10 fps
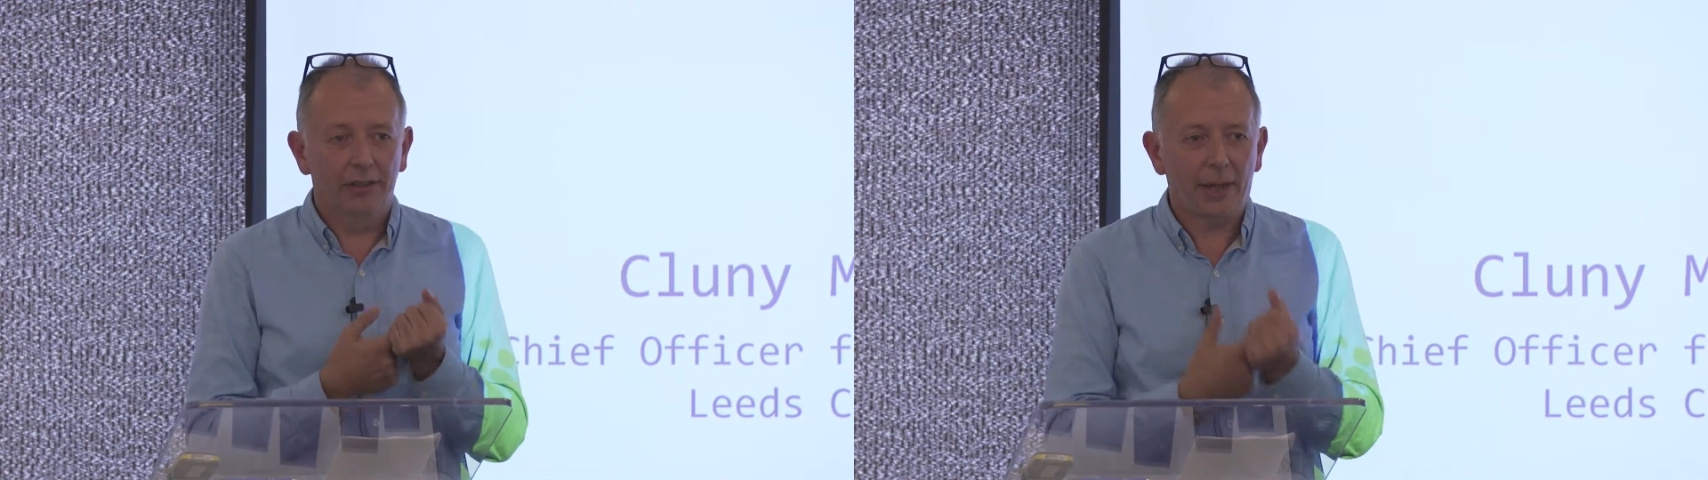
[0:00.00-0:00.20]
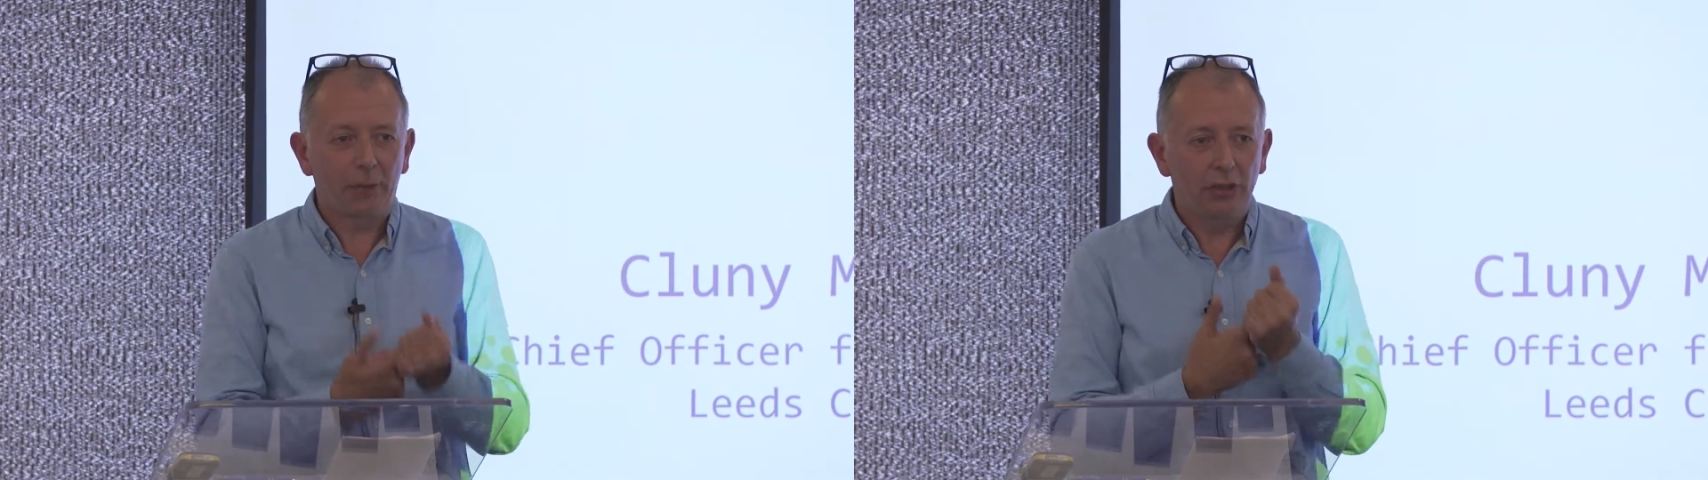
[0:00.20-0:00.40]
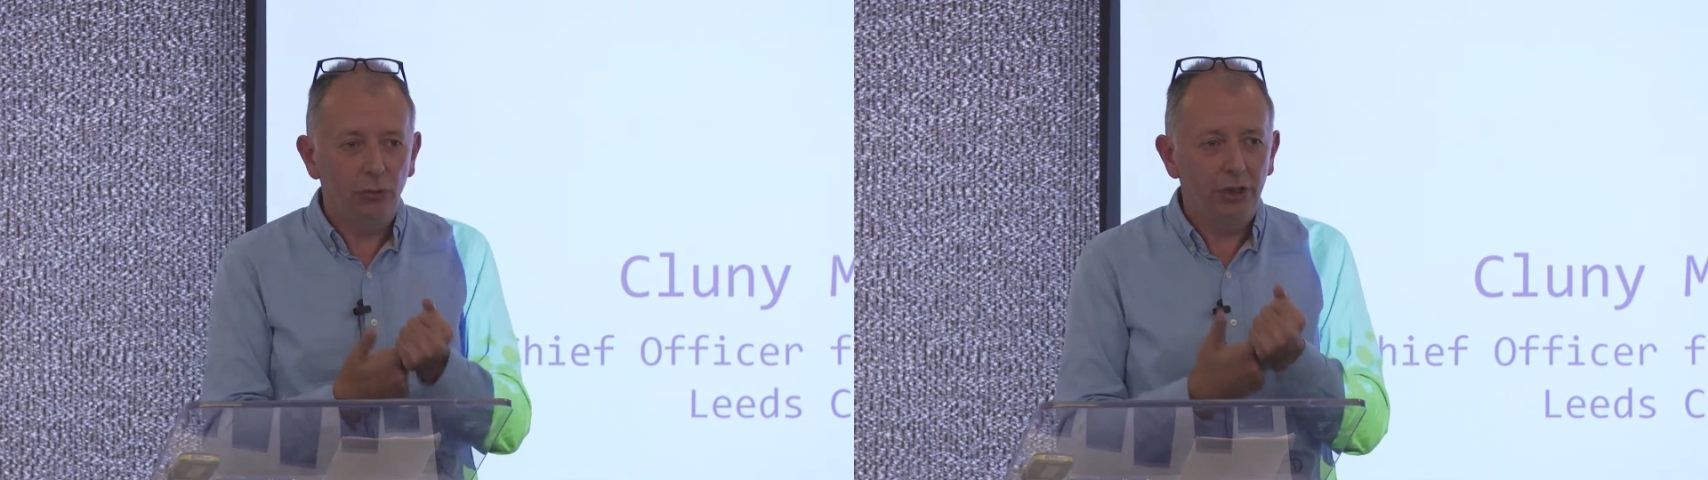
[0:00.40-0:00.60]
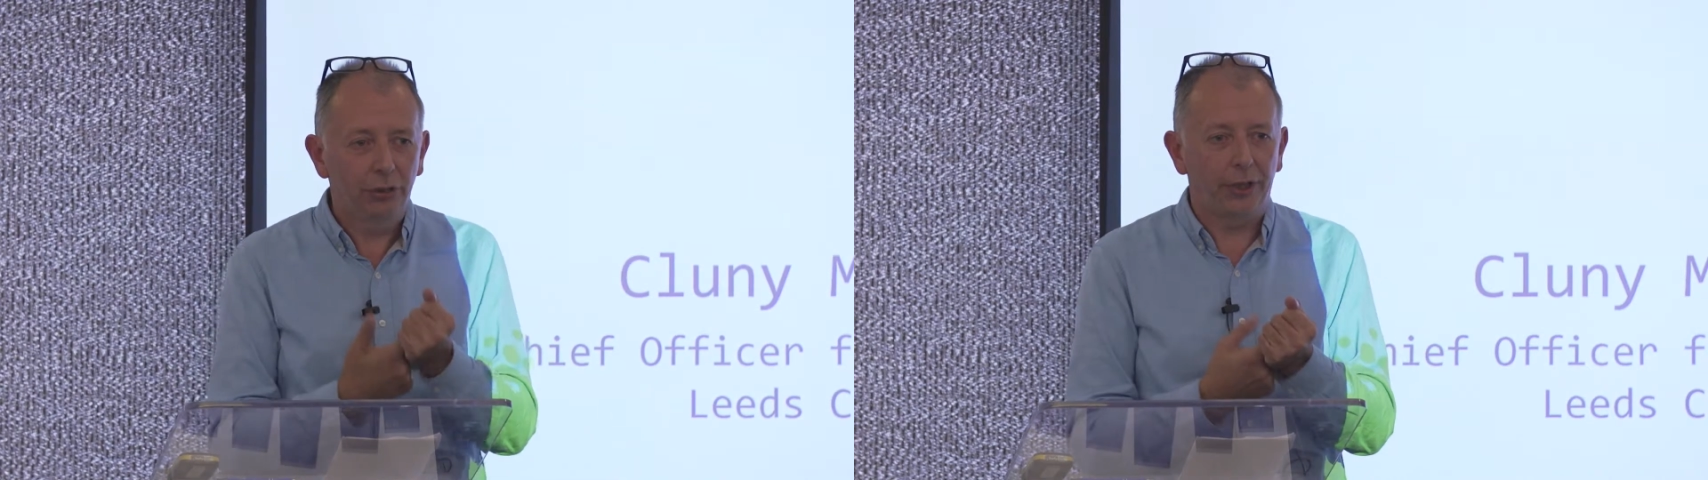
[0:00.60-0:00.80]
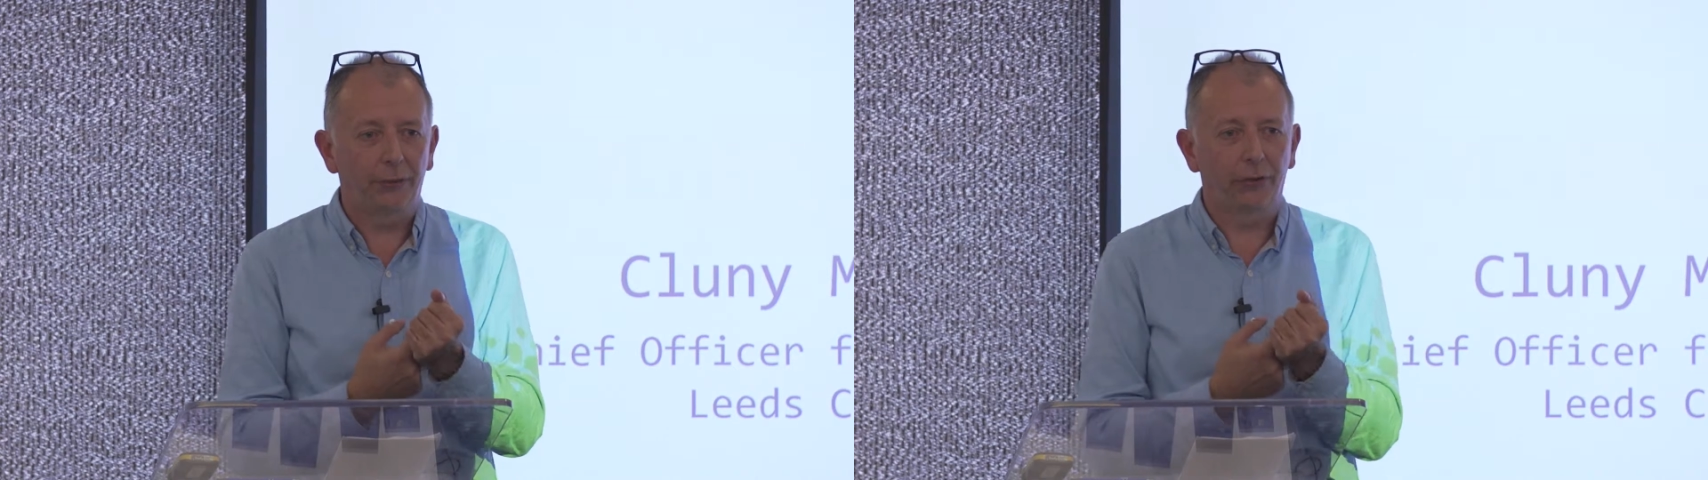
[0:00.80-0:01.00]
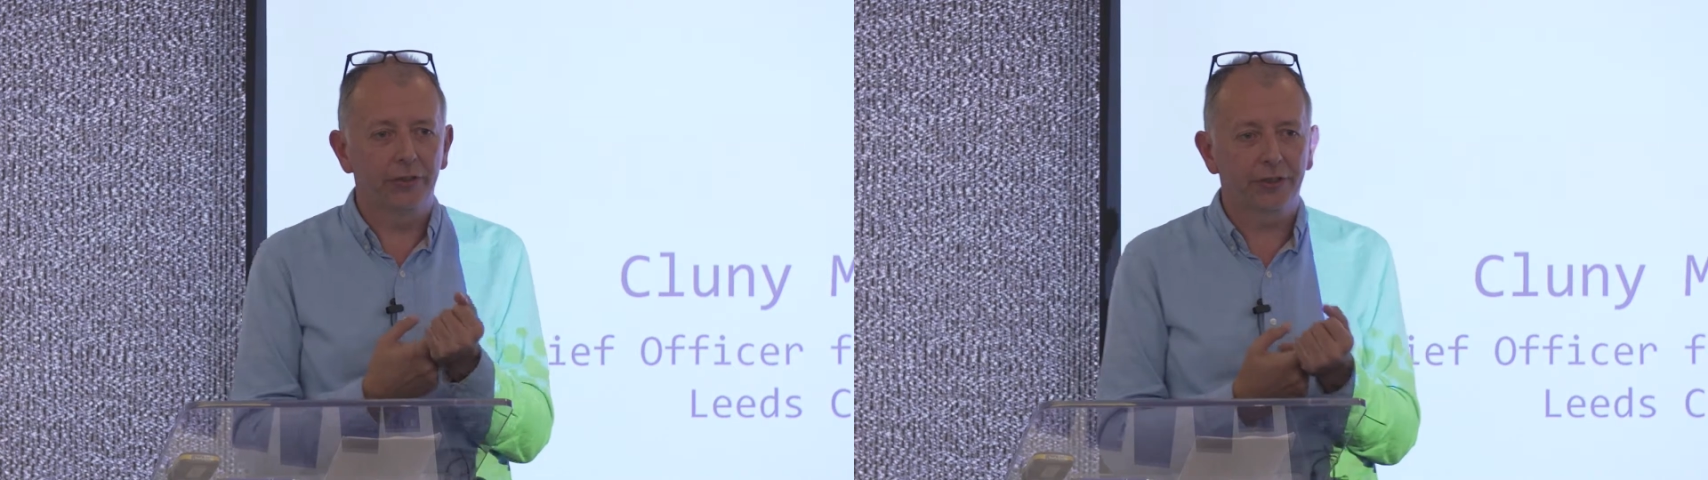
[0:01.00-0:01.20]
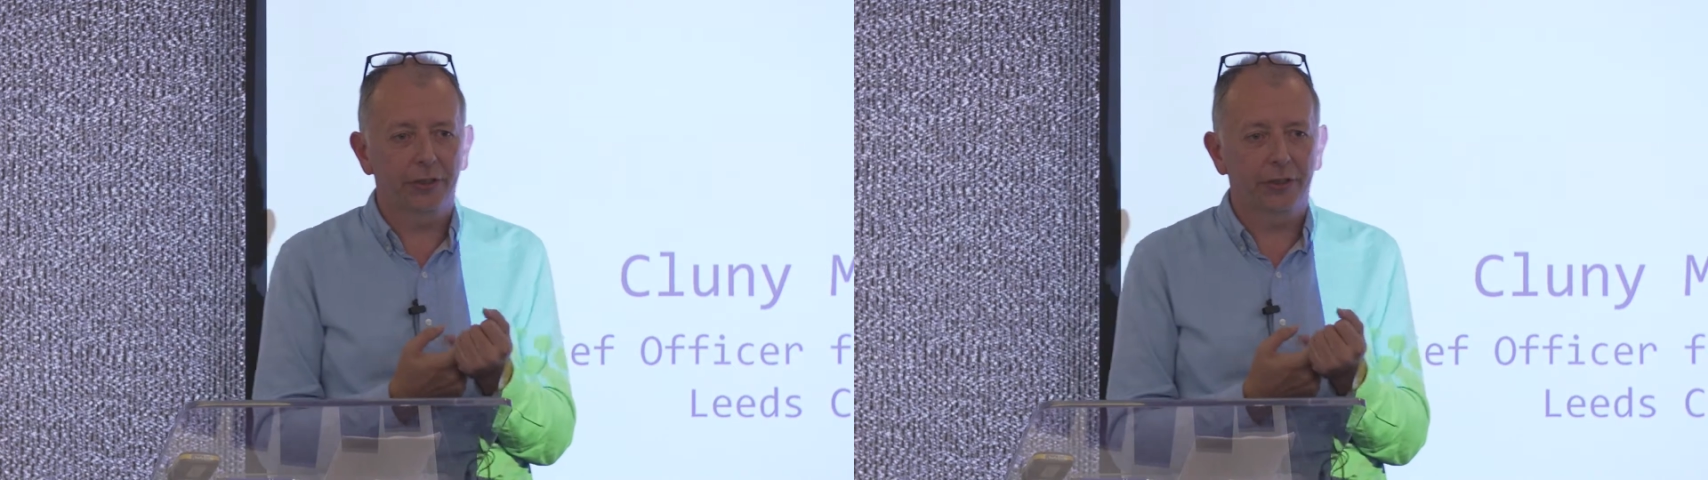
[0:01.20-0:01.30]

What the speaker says: That made a real difference.